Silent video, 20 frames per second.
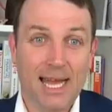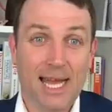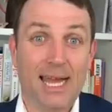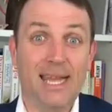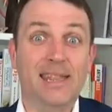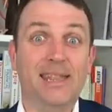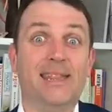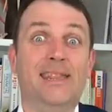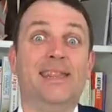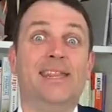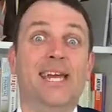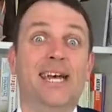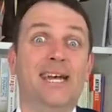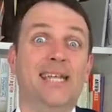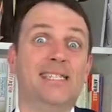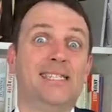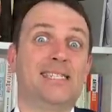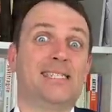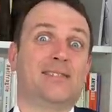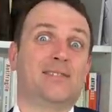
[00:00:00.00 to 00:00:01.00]
and
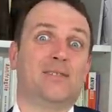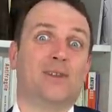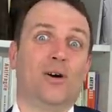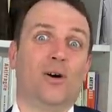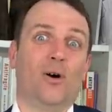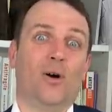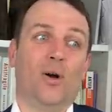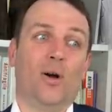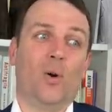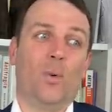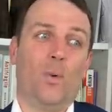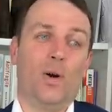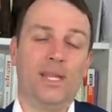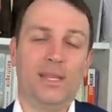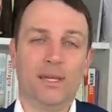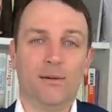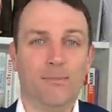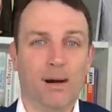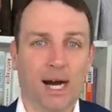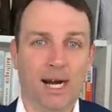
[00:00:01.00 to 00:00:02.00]
that's
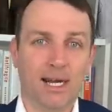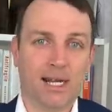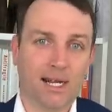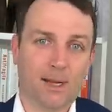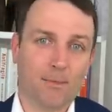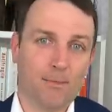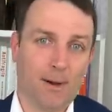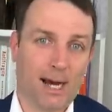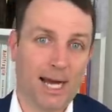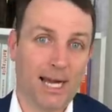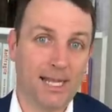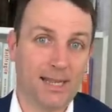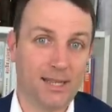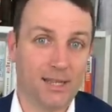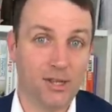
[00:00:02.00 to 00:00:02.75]
when the market might